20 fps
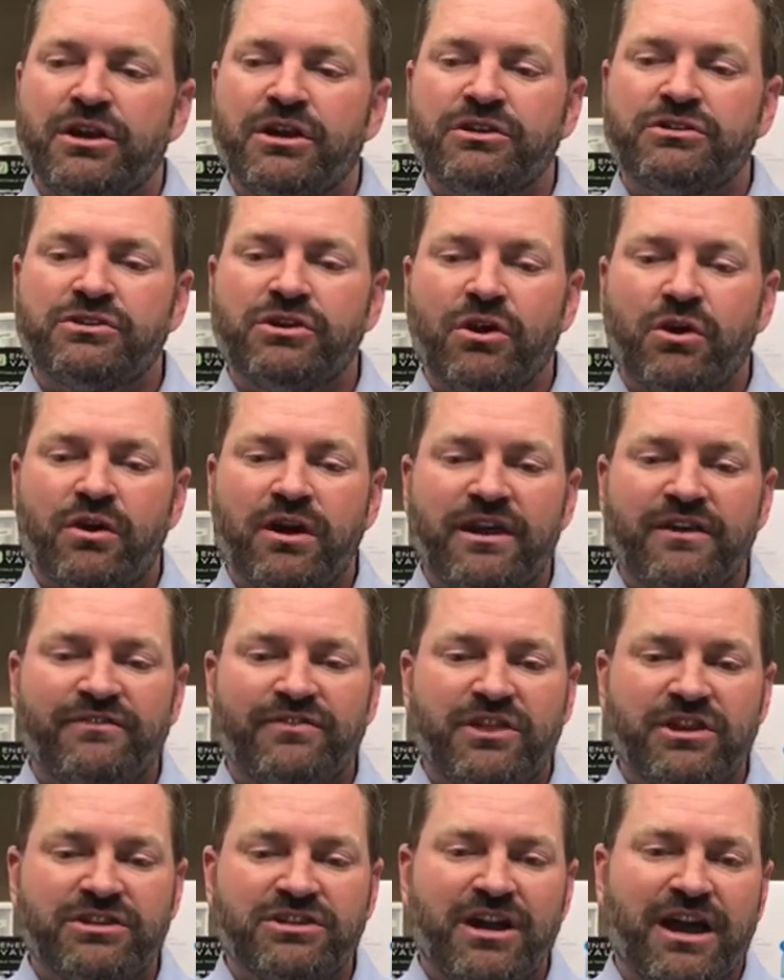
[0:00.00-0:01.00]
So if
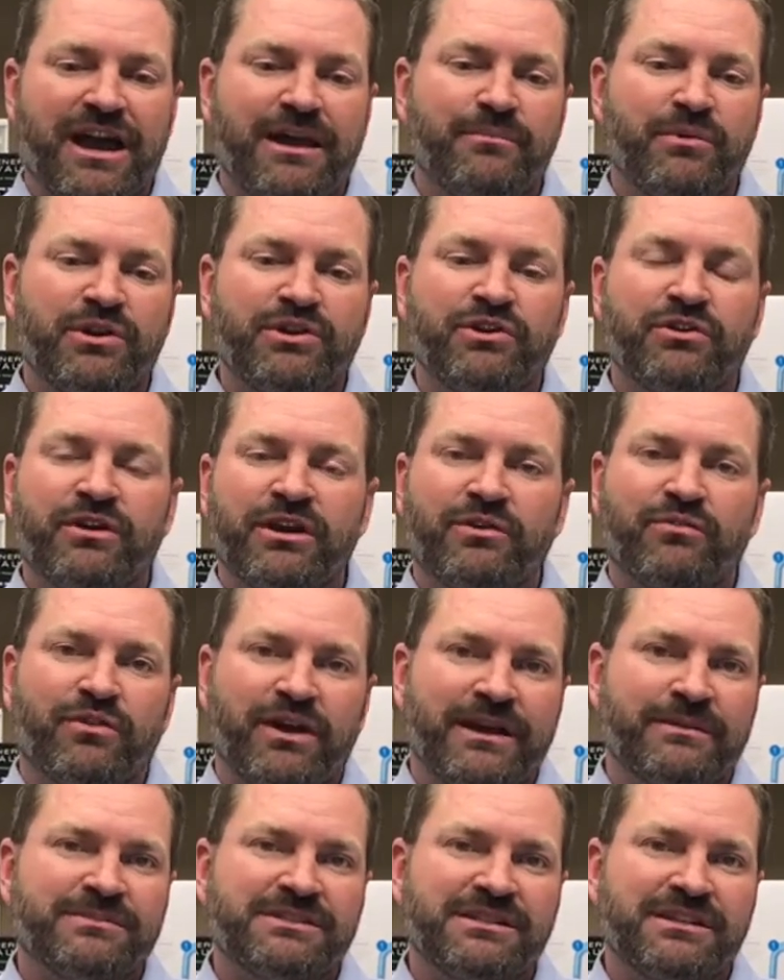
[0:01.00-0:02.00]
the time when you're in
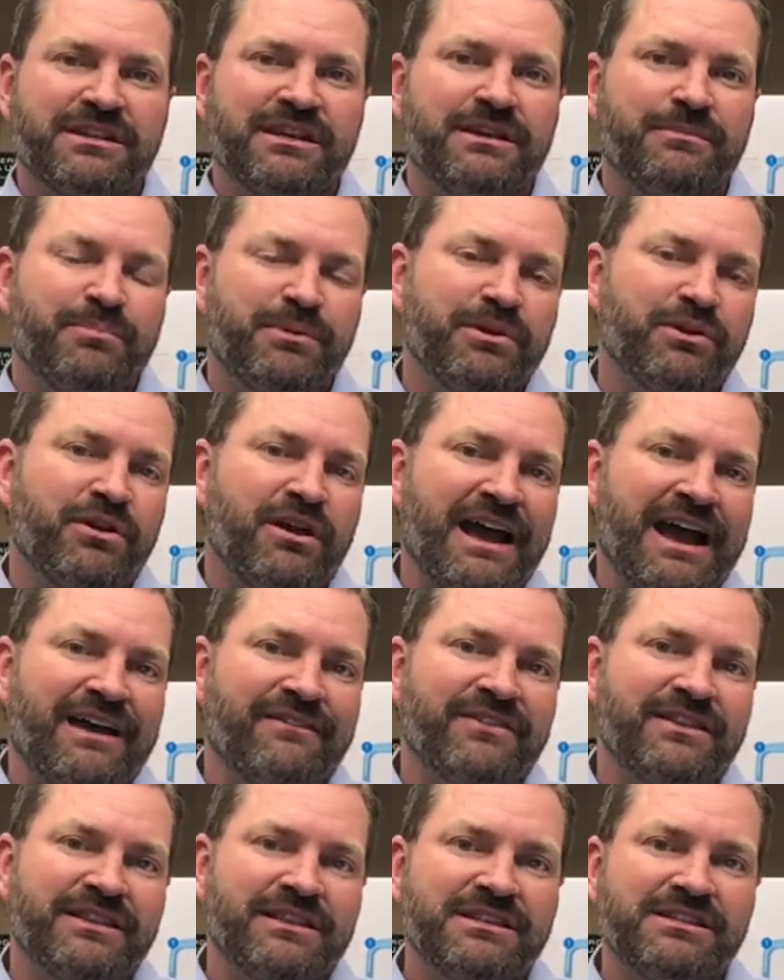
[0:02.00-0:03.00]
REM sleep, you're
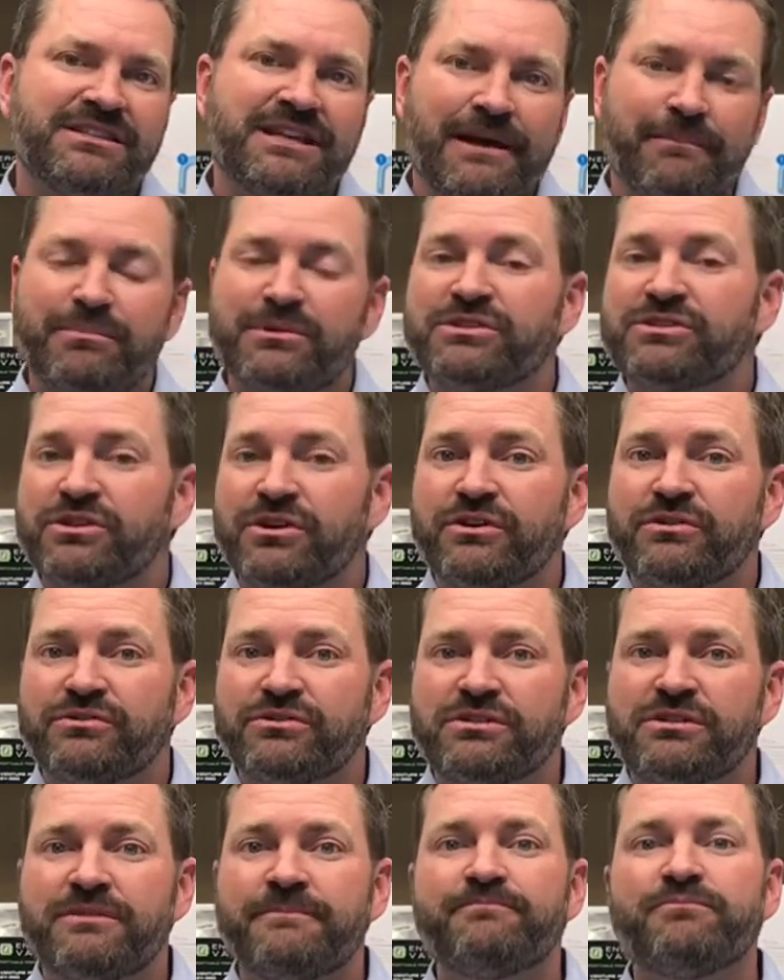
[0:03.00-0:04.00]
having these
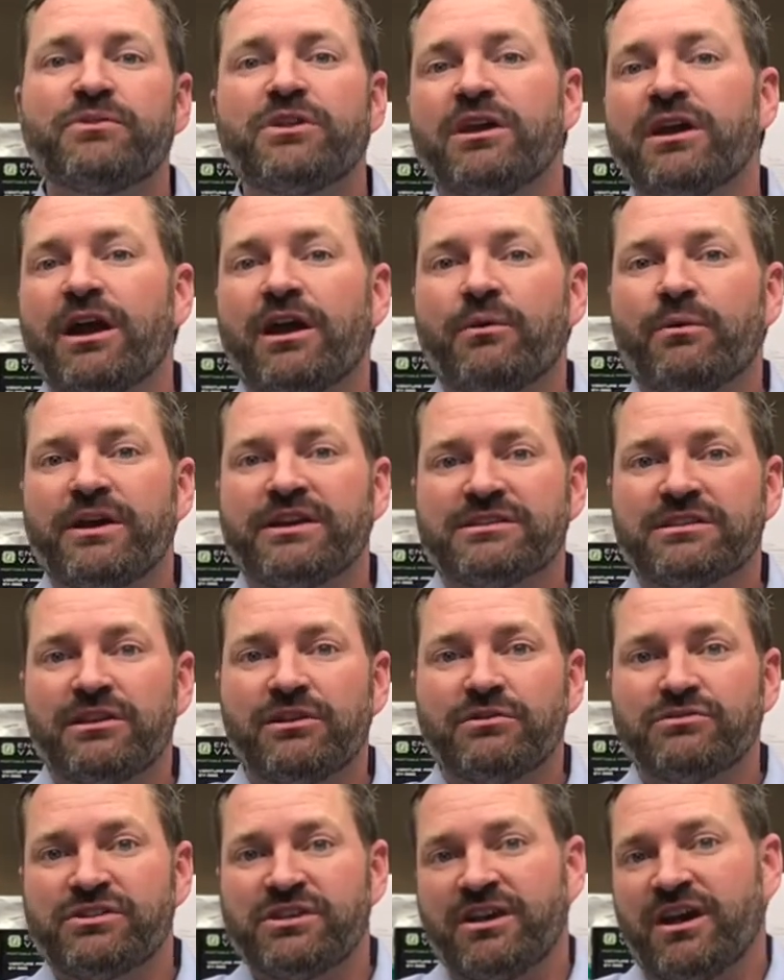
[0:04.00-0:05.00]
episodes, the airway's
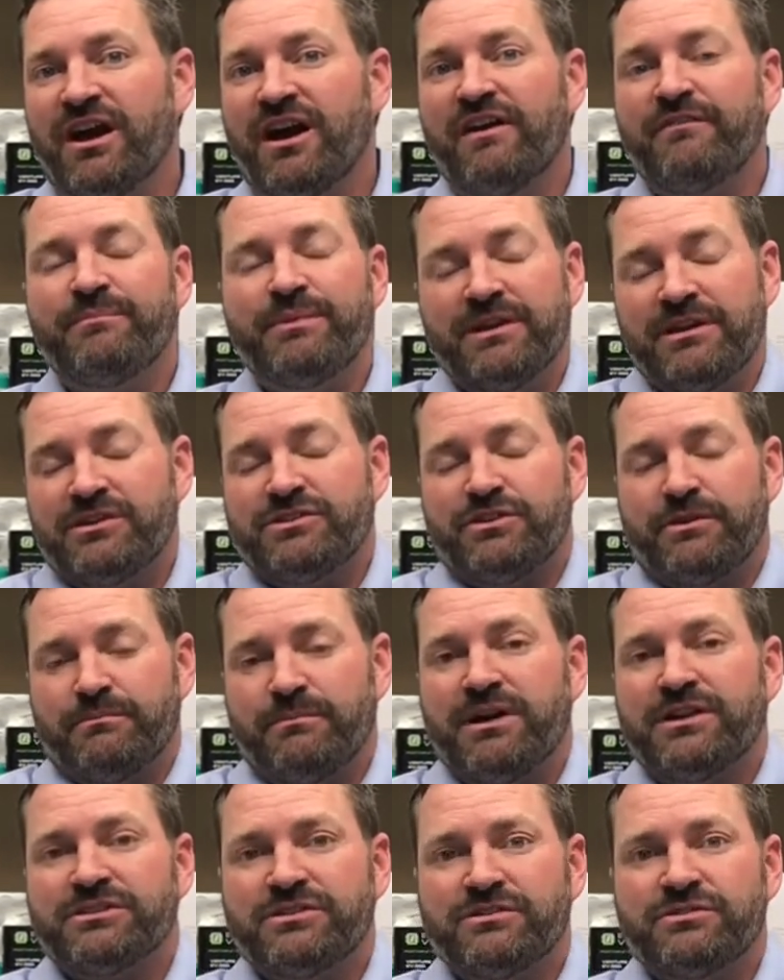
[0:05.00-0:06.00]
closing off because your
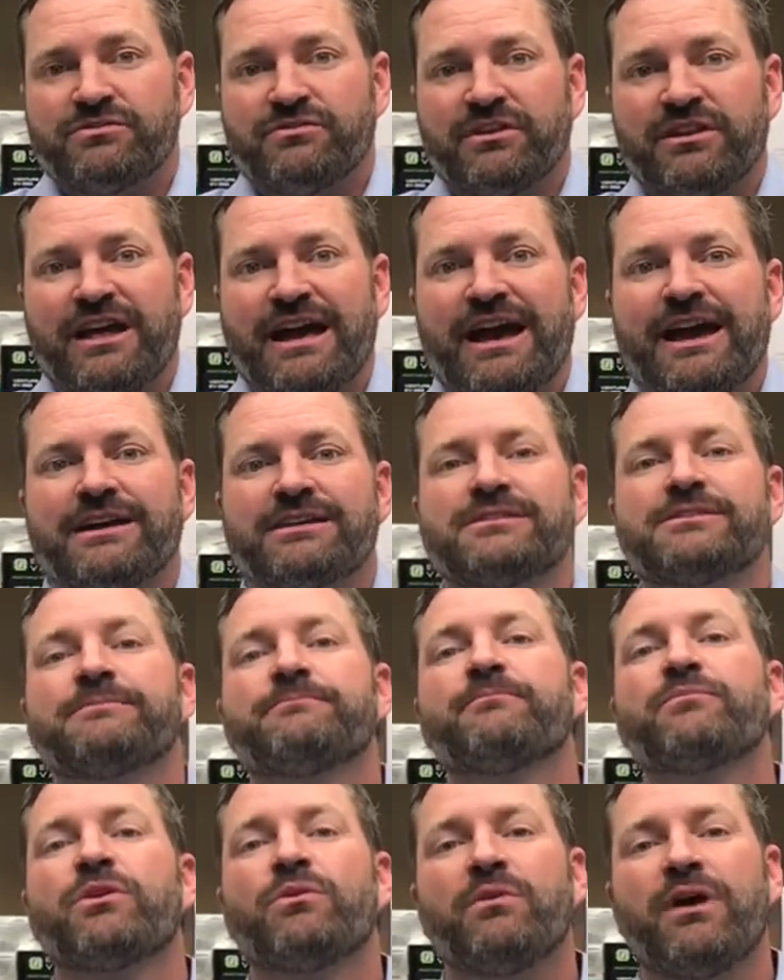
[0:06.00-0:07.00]
muscles relax,
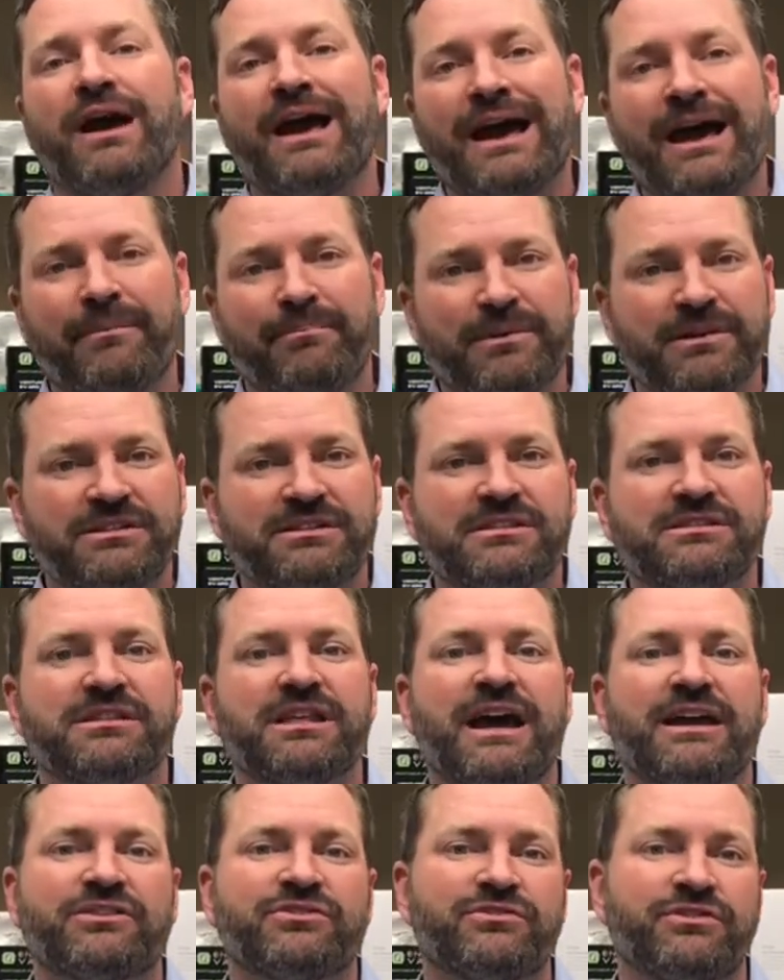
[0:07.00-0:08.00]
what happens is
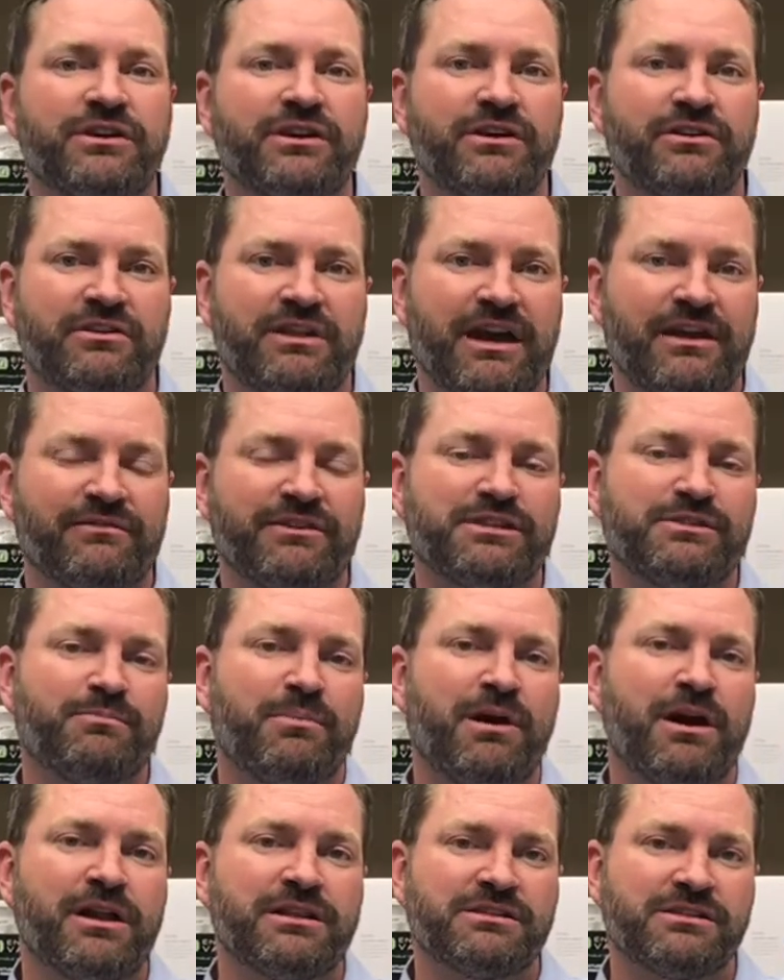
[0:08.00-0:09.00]
that trigger, that
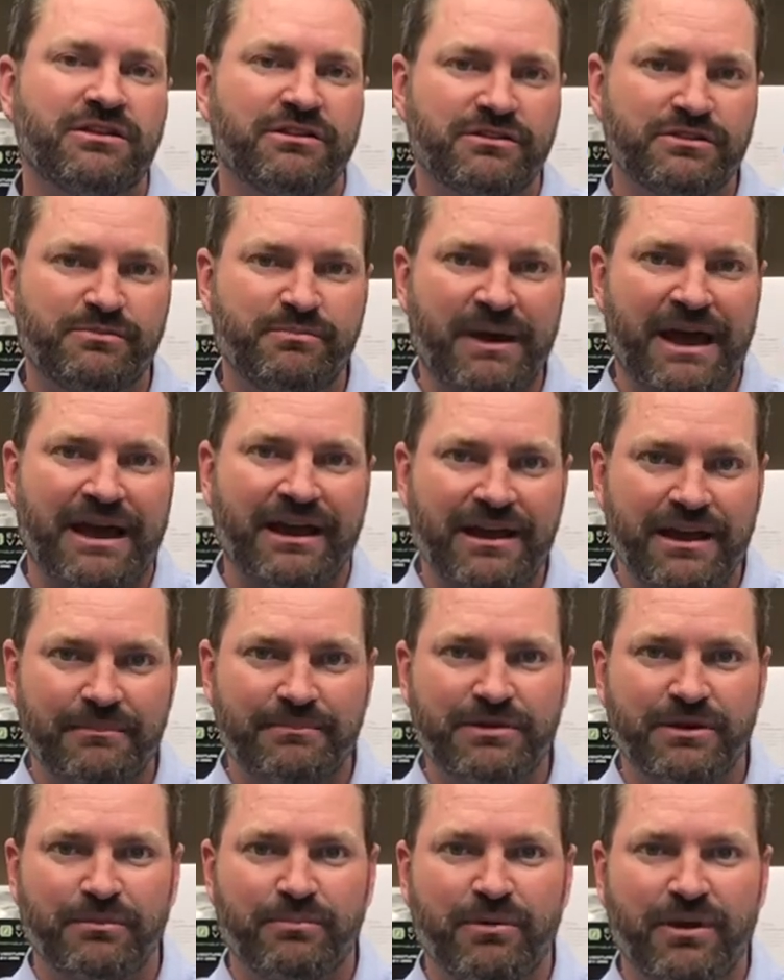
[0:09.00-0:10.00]
response goes back up
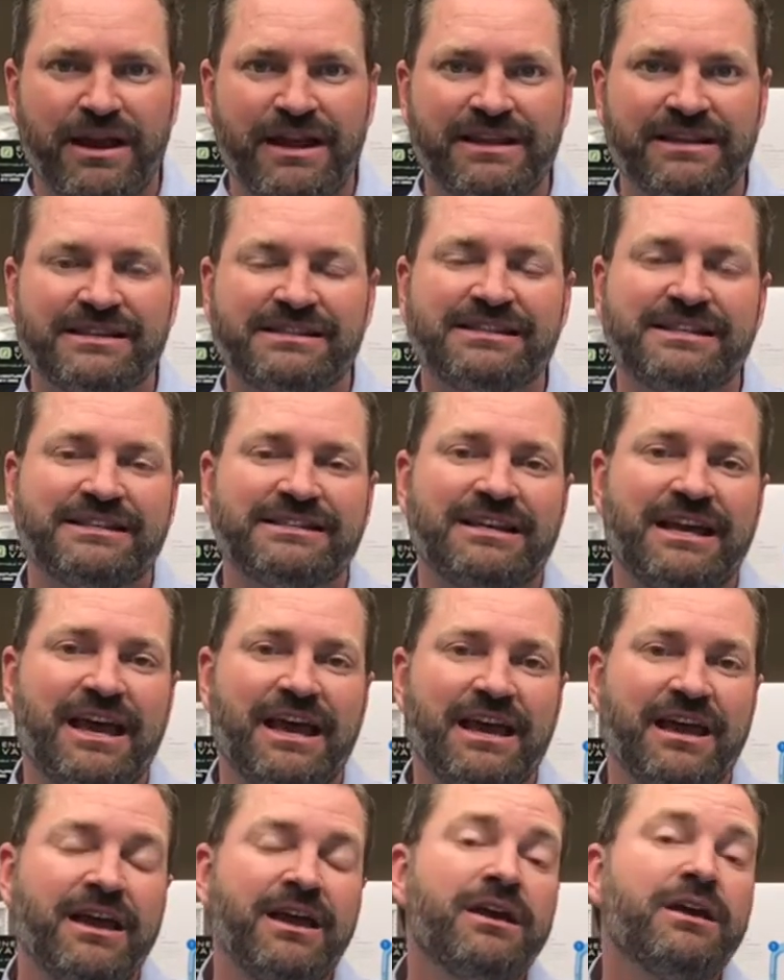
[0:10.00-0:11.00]
to your brain that says,
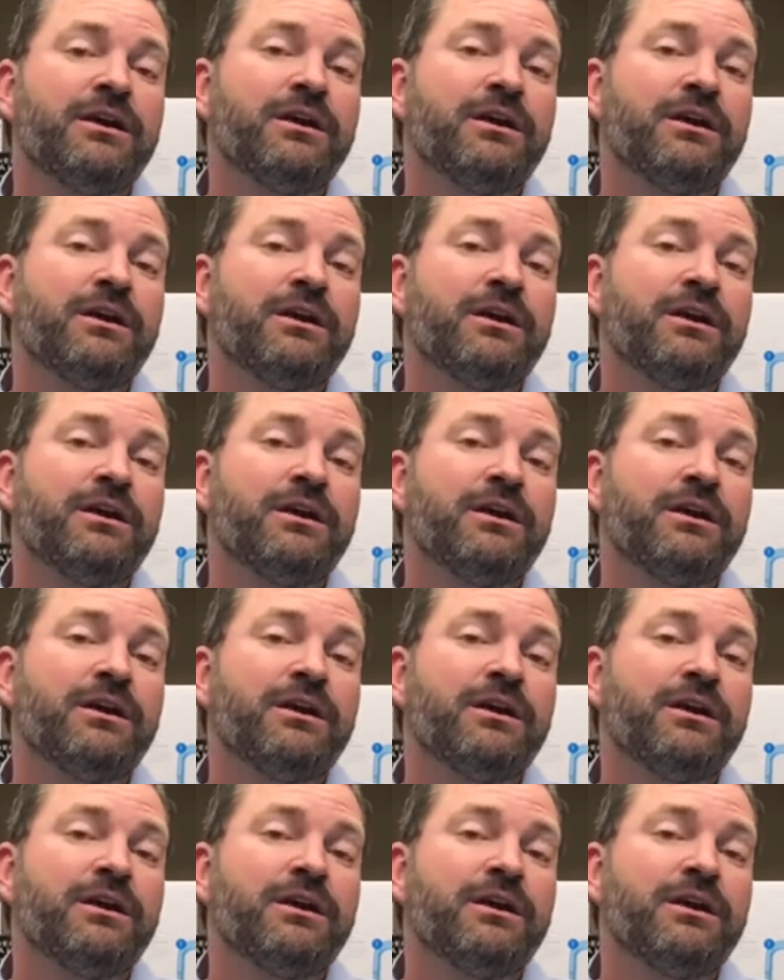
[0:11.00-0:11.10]
hey,